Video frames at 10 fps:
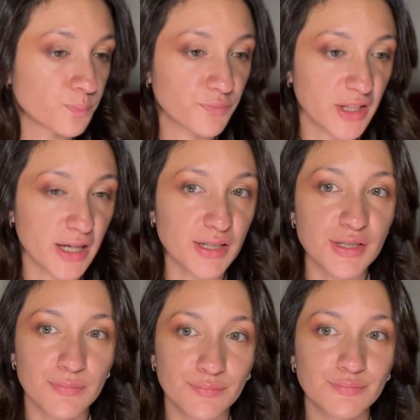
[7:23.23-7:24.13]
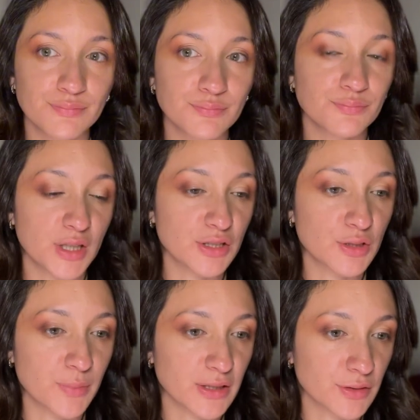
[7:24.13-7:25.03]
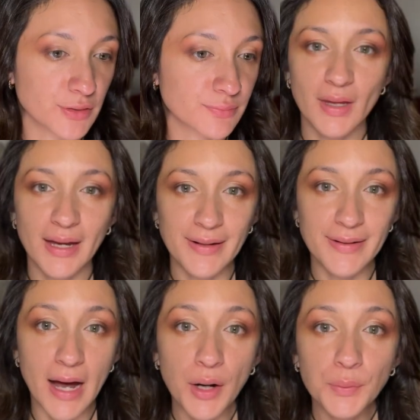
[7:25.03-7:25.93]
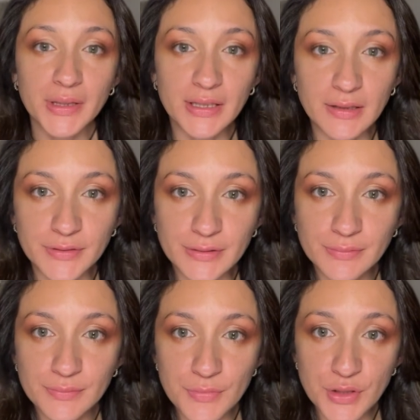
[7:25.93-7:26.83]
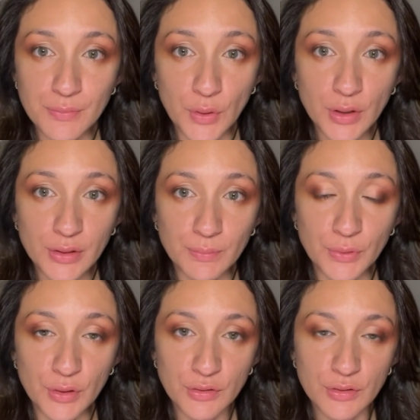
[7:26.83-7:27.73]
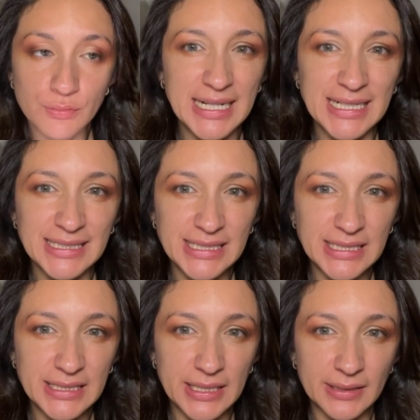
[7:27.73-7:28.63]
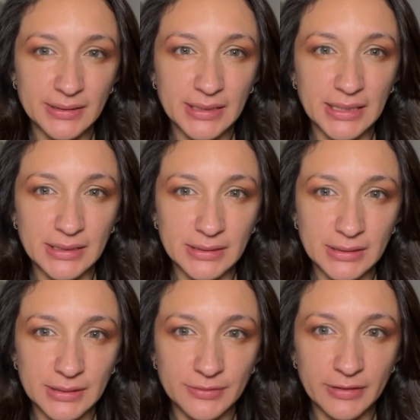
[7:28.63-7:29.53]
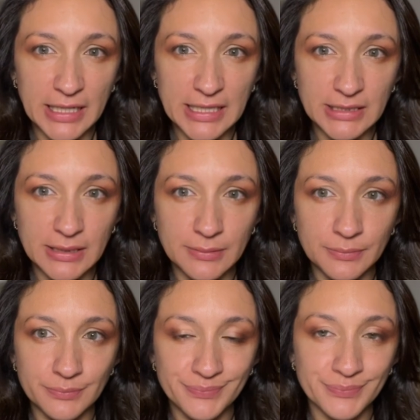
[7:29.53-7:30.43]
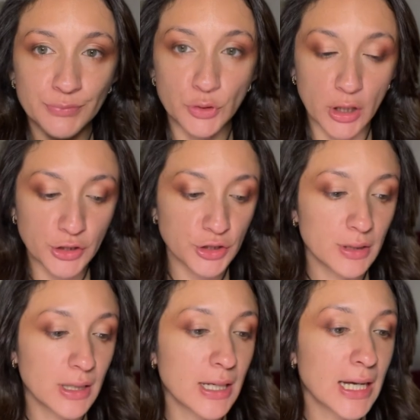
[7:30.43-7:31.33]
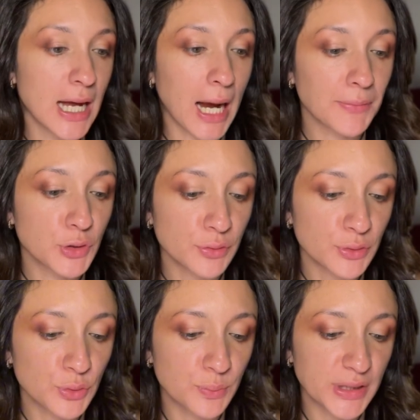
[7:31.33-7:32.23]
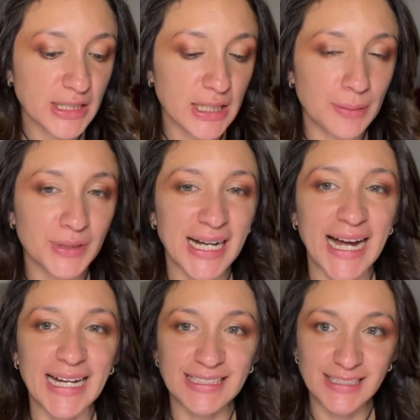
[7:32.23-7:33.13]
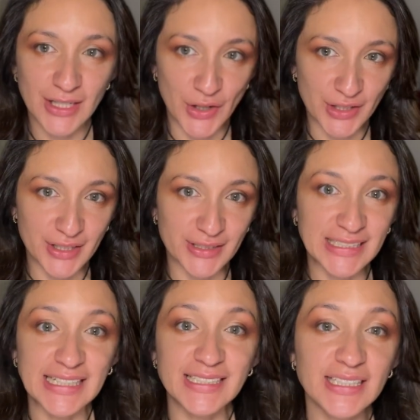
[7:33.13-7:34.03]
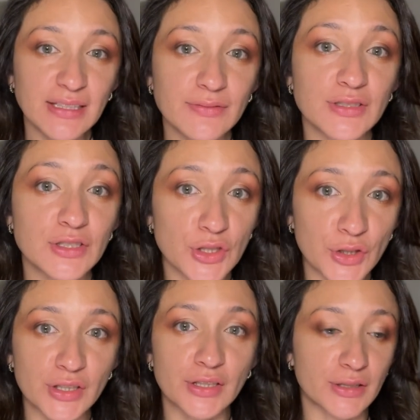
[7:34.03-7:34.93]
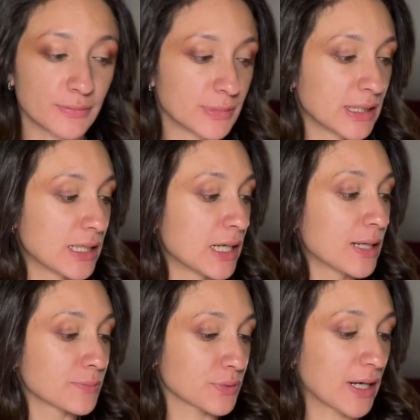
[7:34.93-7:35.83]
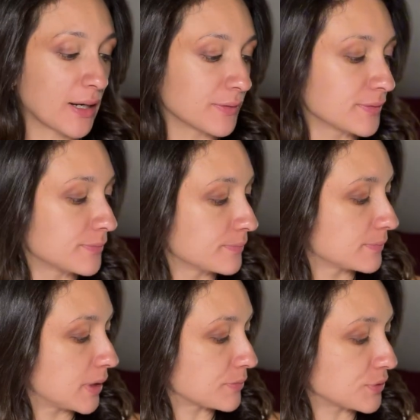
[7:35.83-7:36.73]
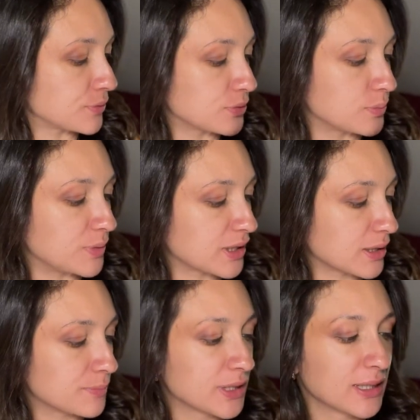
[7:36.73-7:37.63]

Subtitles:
Yes, much better. And now with an even smaller brush, detailed and flat brush, I'm going to pick up a darker and even darker brown. I'm going to pick up,